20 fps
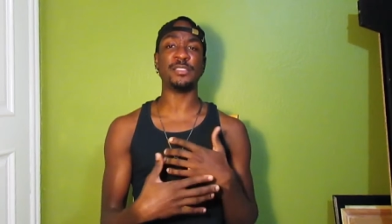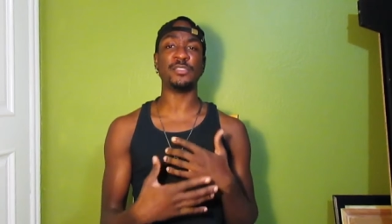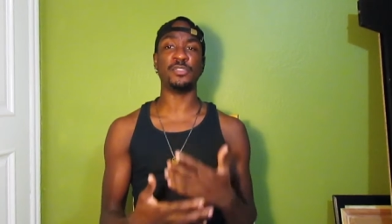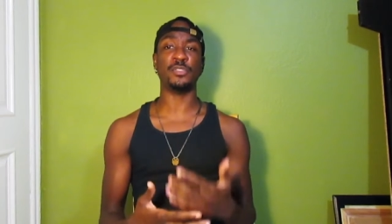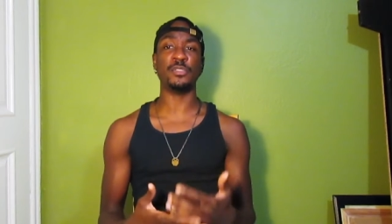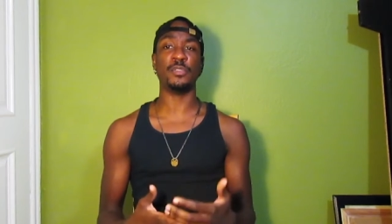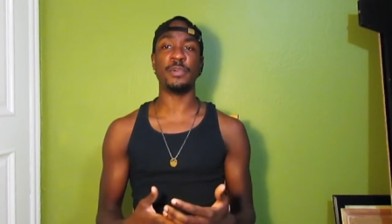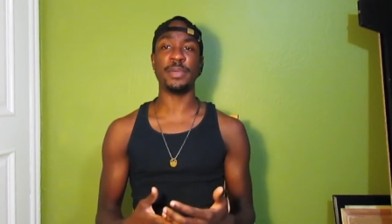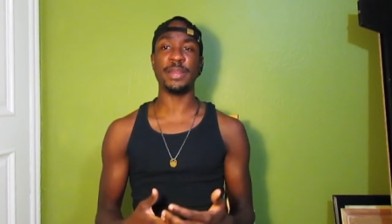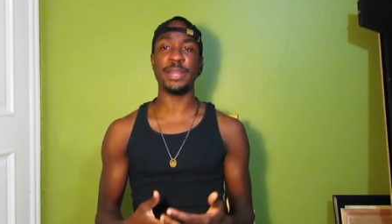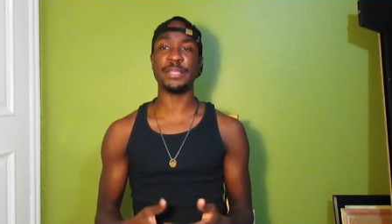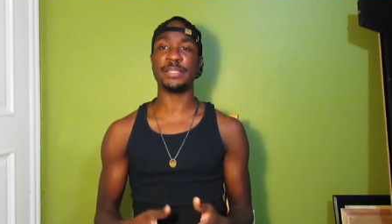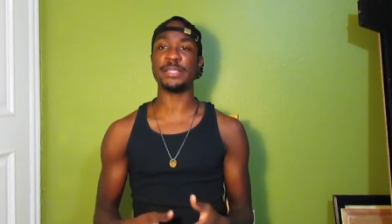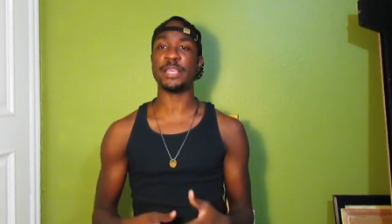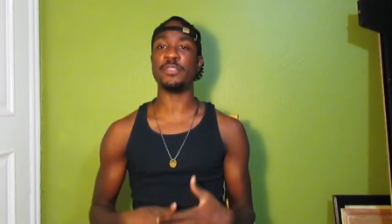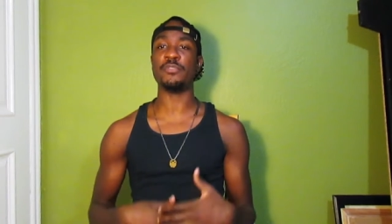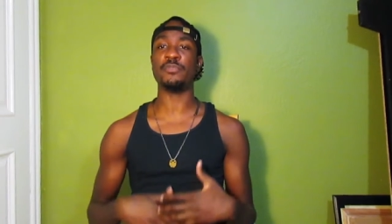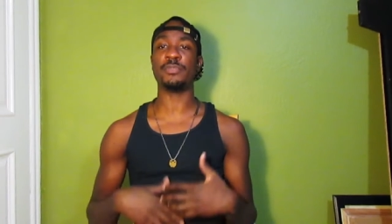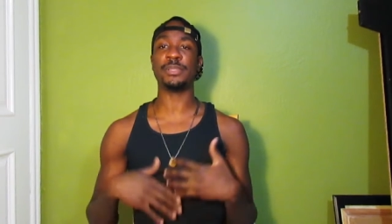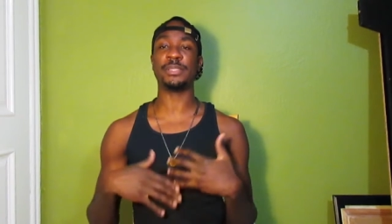he's doing this,
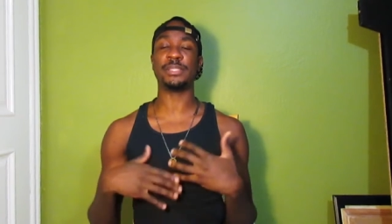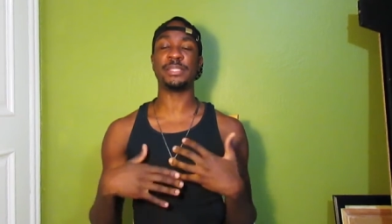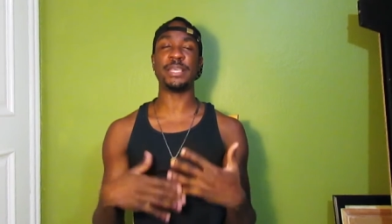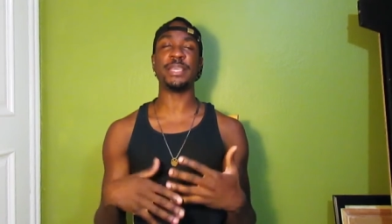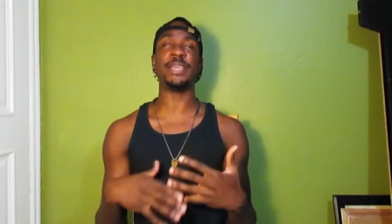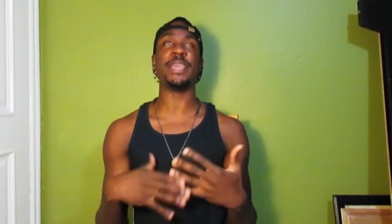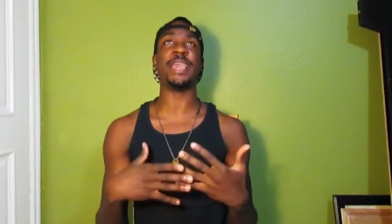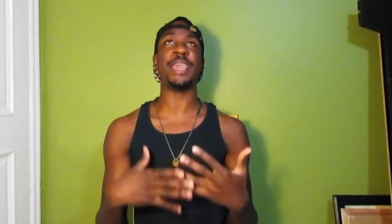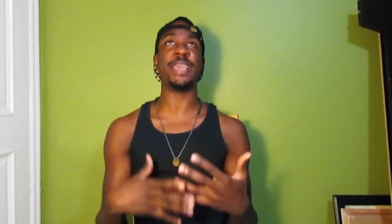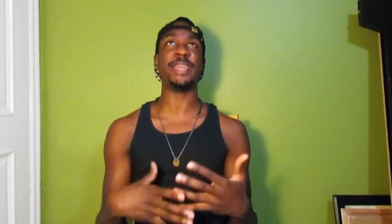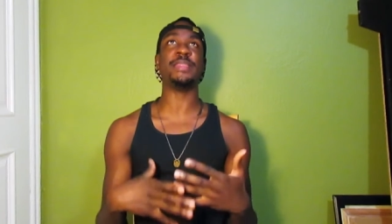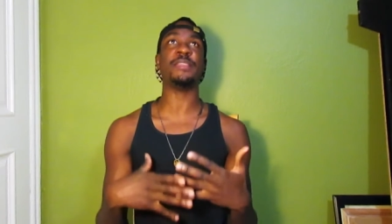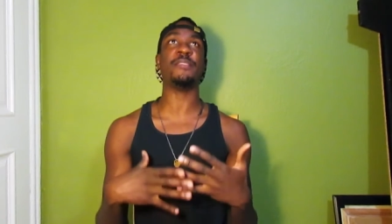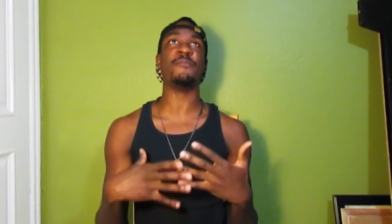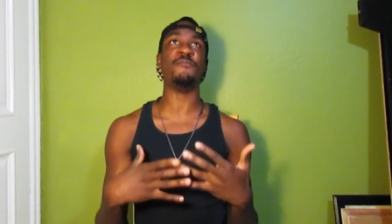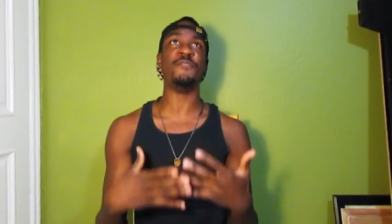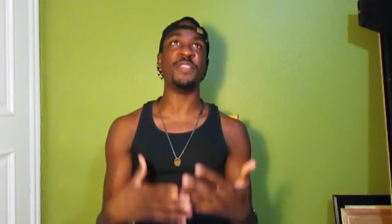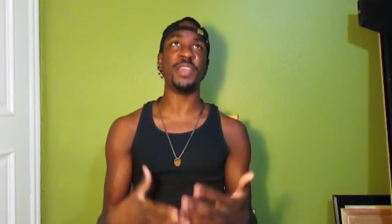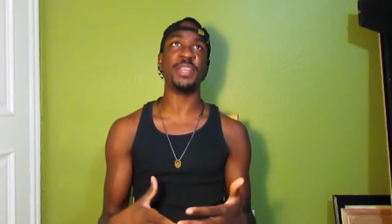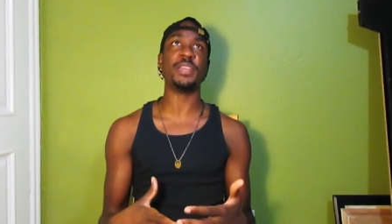and you can see in
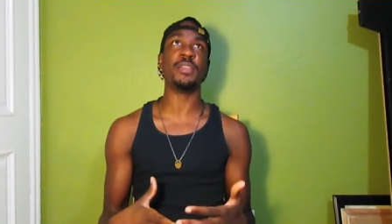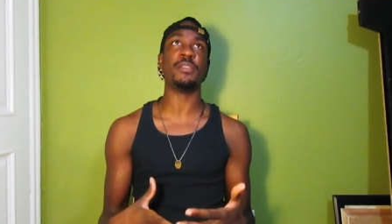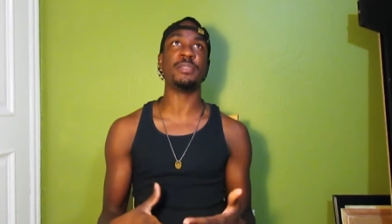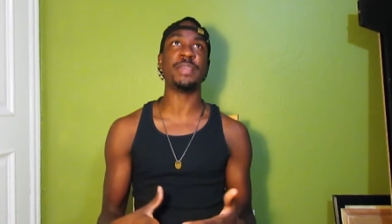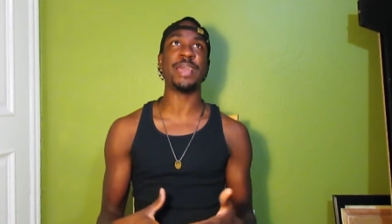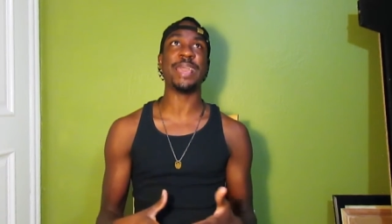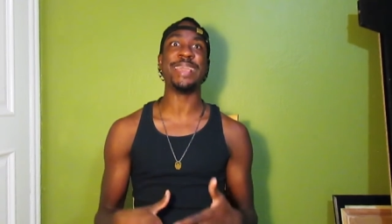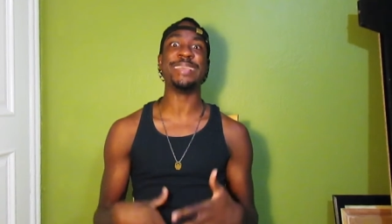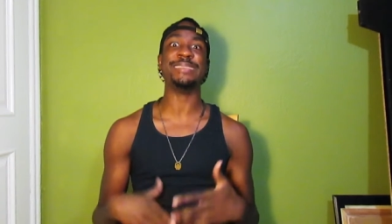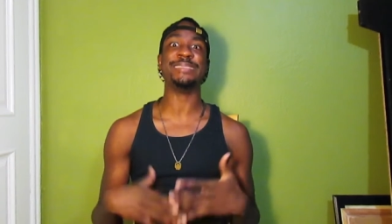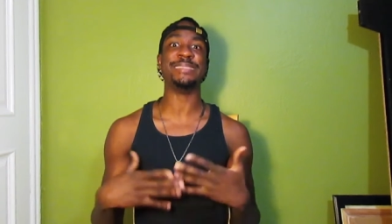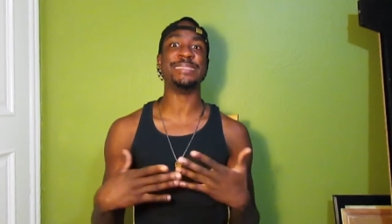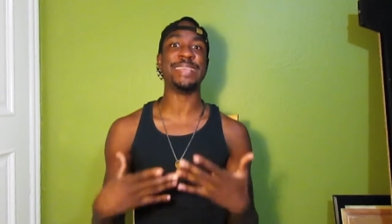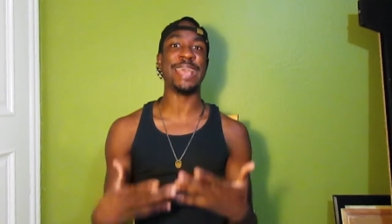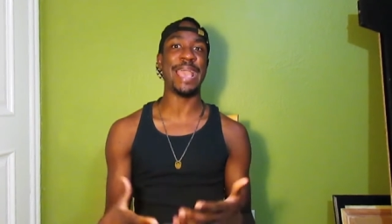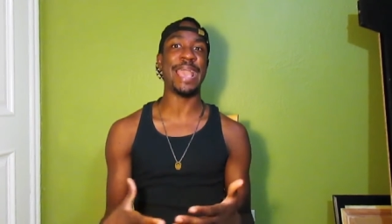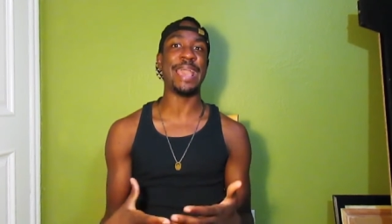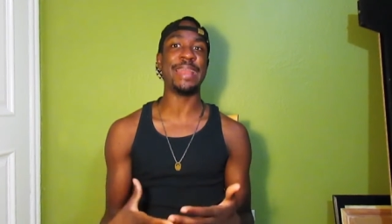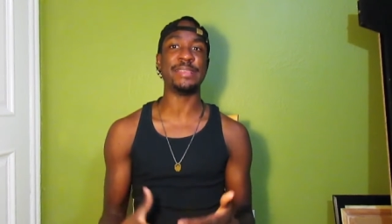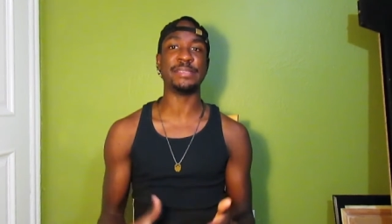the video that his
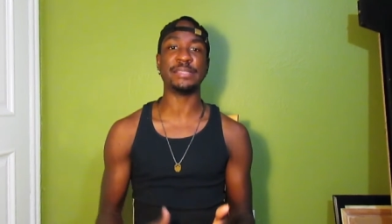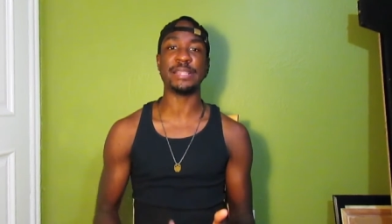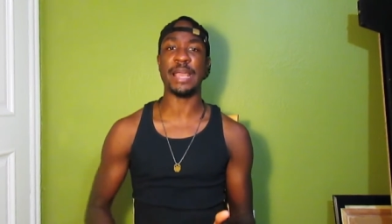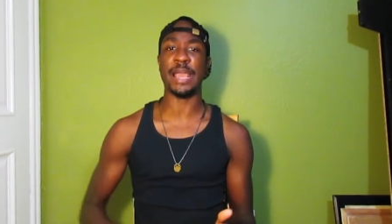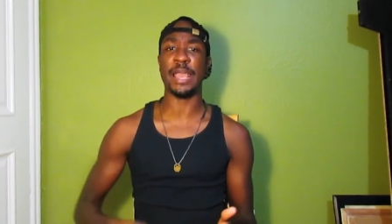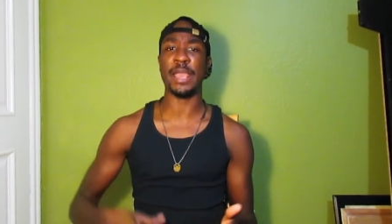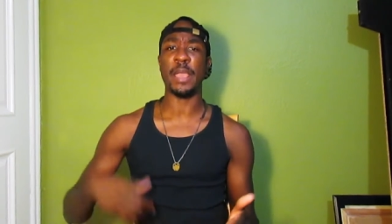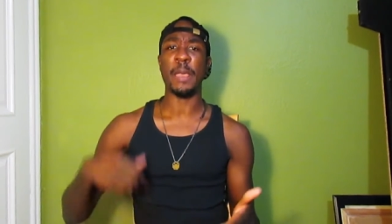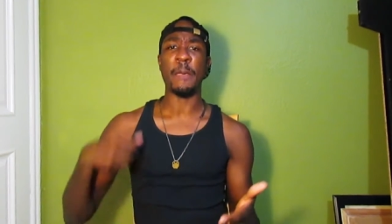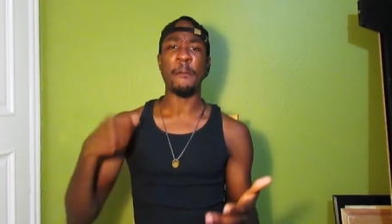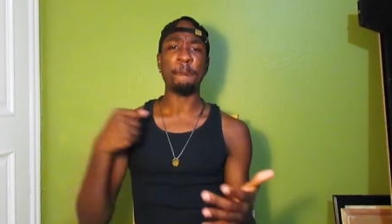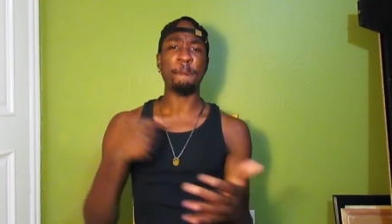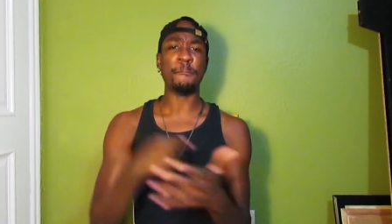dad is like,